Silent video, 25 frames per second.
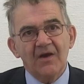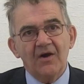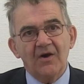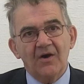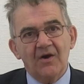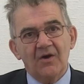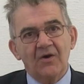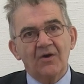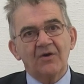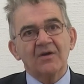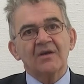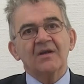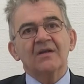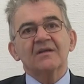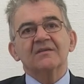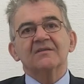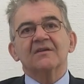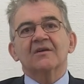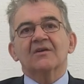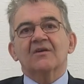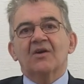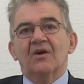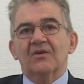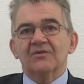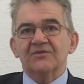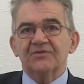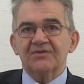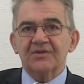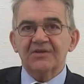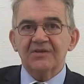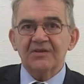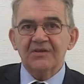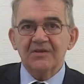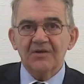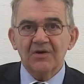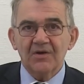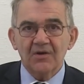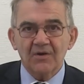are the
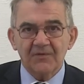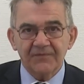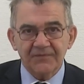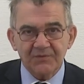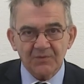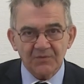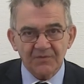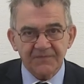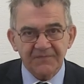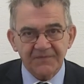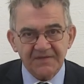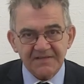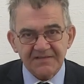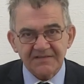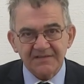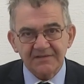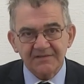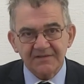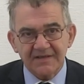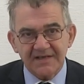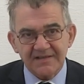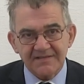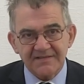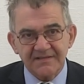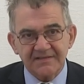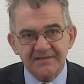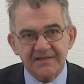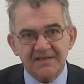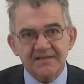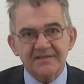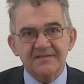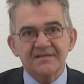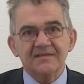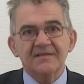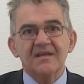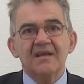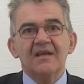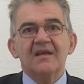country of your fiscal
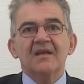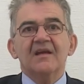residence,